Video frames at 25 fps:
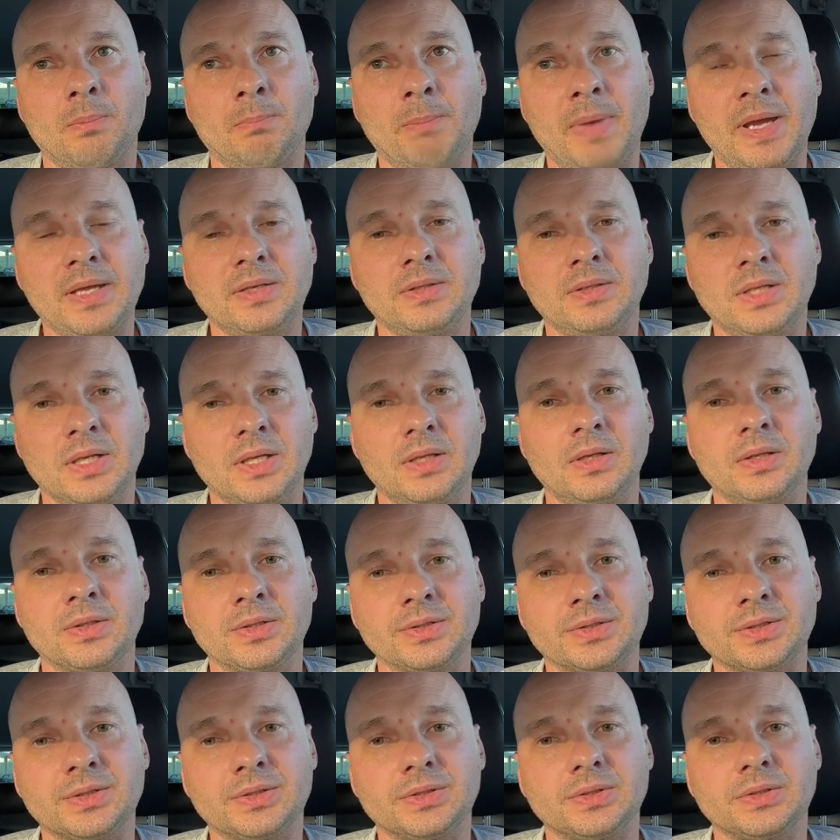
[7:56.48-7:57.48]
main
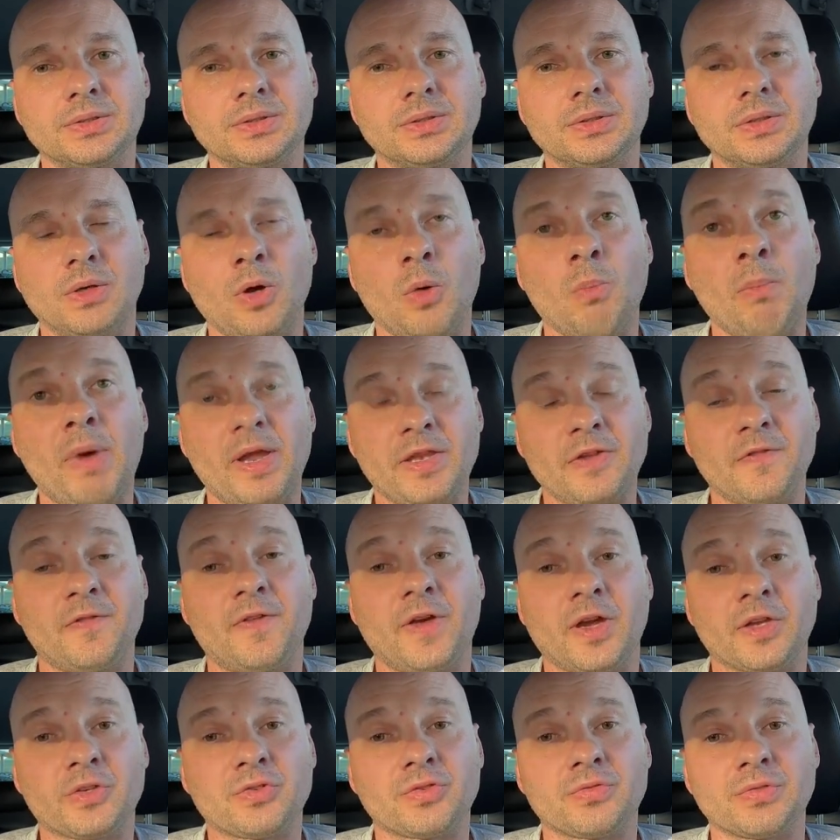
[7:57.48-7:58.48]
dealers or
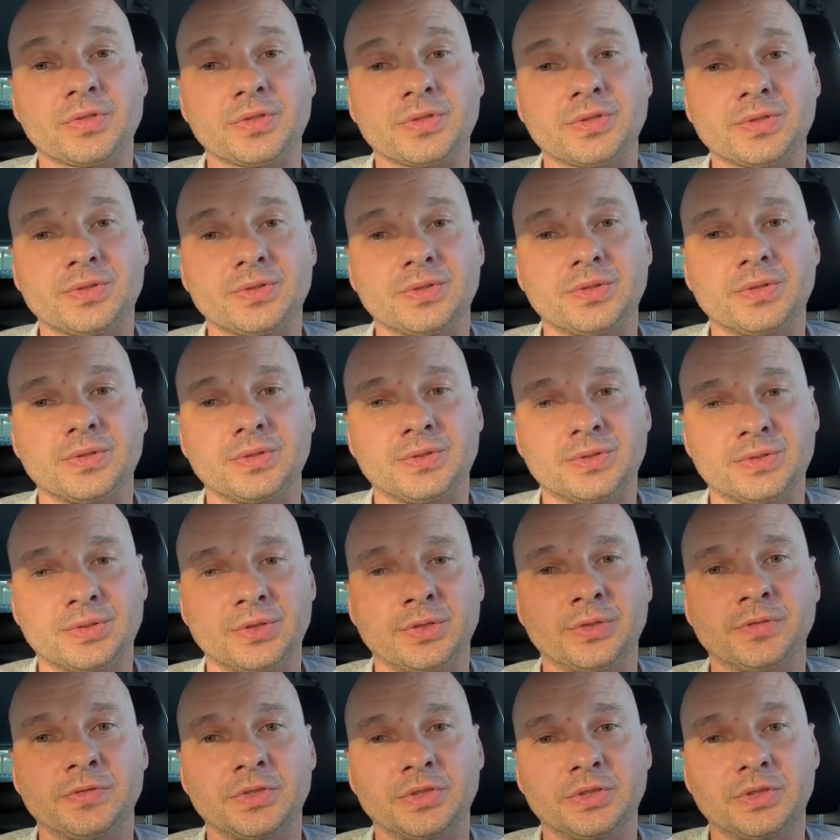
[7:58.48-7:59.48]
manufacturers
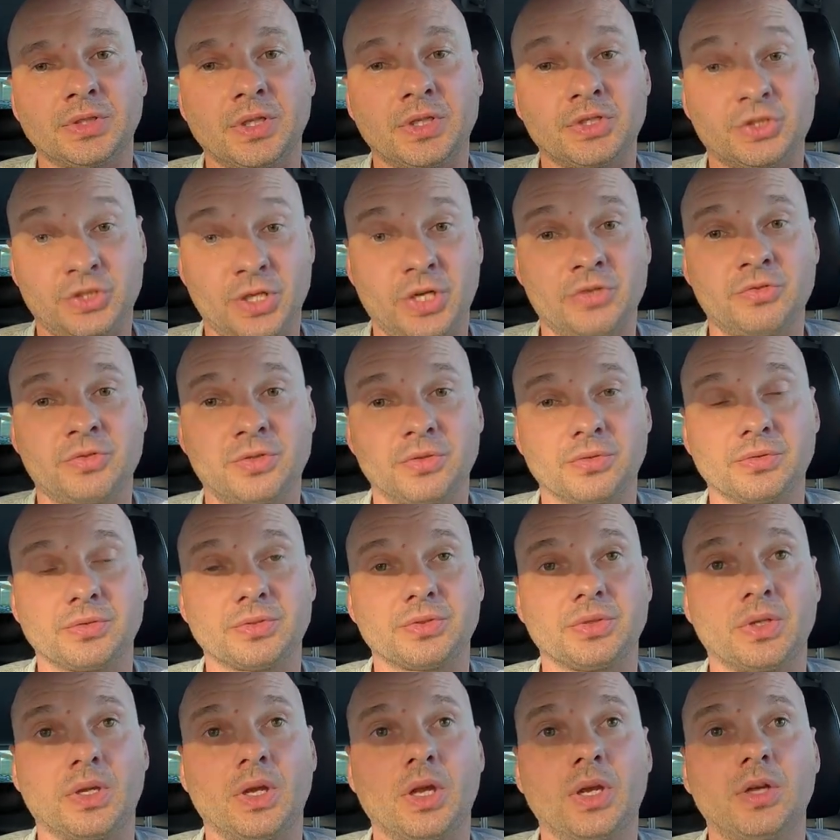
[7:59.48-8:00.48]
service
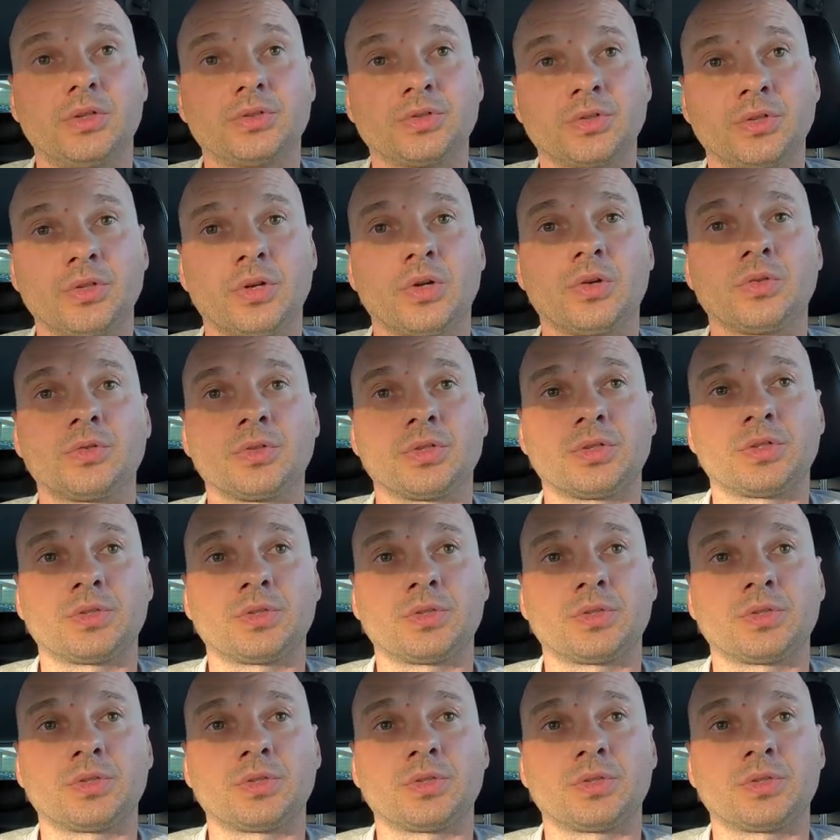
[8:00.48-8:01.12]
schedules. So you know